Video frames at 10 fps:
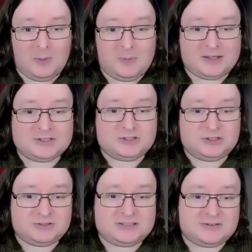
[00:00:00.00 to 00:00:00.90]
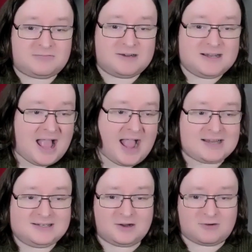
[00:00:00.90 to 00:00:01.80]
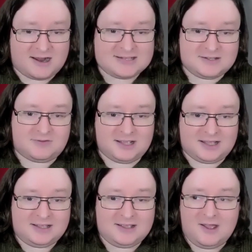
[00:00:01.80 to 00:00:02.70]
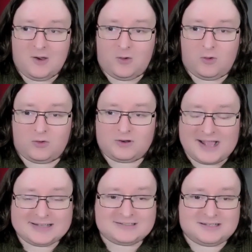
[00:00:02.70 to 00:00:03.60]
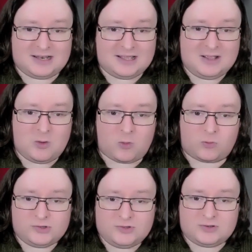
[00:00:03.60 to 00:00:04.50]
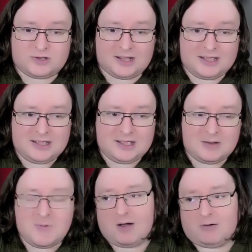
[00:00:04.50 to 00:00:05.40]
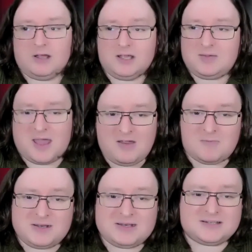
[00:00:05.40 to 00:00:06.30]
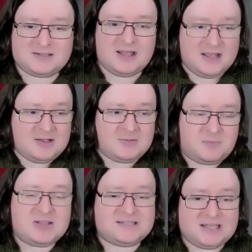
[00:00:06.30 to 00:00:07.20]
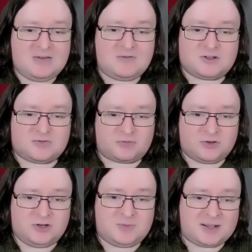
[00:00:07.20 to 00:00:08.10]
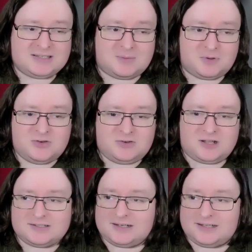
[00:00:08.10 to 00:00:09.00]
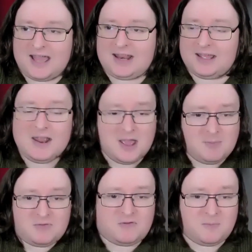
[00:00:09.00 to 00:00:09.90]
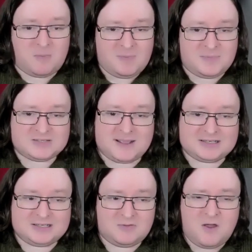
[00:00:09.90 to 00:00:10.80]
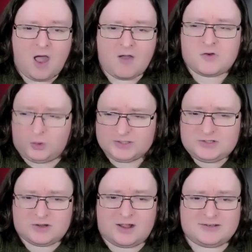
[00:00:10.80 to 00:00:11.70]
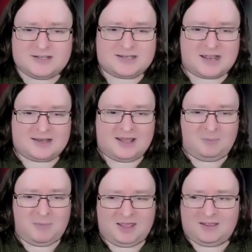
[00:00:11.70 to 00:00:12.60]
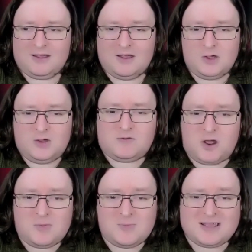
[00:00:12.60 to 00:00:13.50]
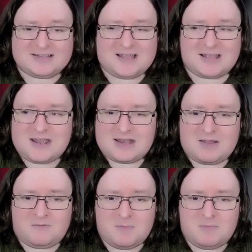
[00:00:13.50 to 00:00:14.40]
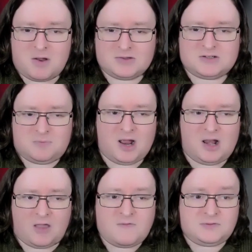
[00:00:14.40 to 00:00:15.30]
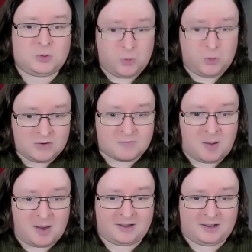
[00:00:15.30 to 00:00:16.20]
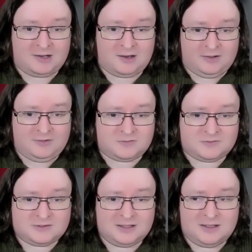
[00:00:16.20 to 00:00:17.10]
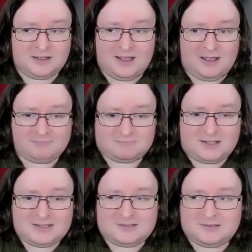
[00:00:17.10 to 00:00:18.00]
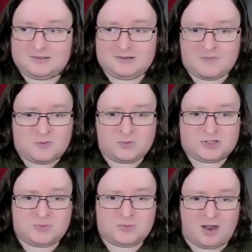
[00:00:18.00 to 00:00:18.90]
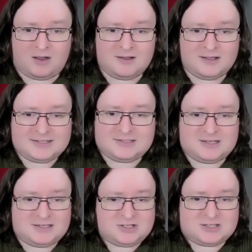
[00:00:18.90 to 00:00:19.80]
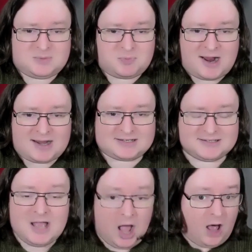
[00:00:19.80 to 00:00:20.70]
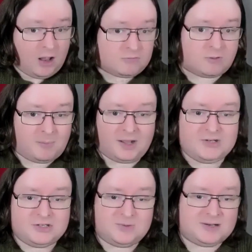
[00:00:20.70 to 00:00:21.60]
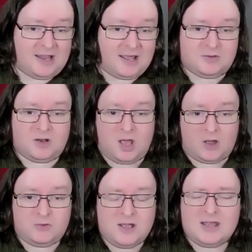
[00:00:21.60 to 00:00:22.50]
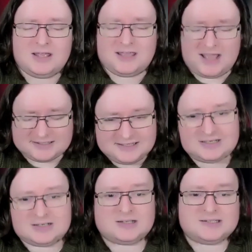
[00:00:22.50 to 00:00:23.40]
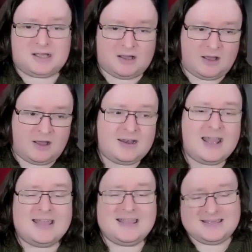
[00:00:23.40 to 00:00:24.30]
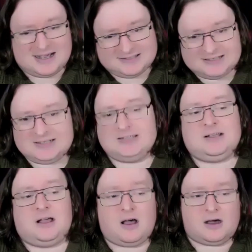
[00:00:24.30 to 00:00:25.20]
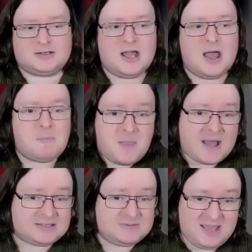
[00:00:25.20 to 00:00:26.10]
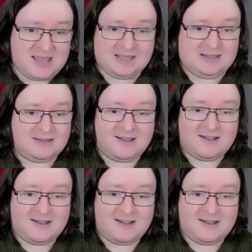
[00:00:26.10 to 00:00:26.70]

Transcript: because you didn't react aggressively or nastily or rudely. Well, you may have been perceived as rude by someone who doesn't get it, but from my perspective, of course you're going to dead name me. You've known me as that dead name for most of my life, if not all of my life. Like, of course you are. It's just a practice. I'll remind you and let you know. Yes, it does hurt. Yes, it is hard. But that's me.